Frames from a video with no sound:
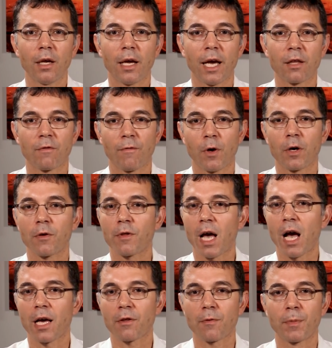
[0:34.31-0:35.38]
as far as
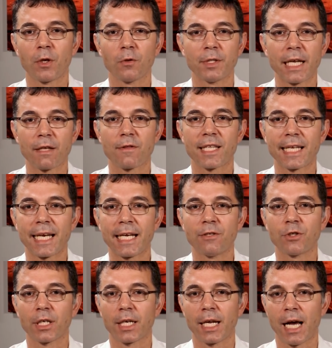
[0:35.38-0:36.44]
hospital
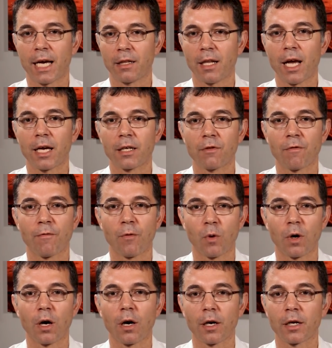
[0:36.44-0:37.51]
destination guidelines
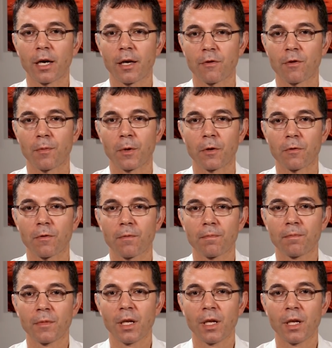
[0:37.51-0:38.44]
for our customers.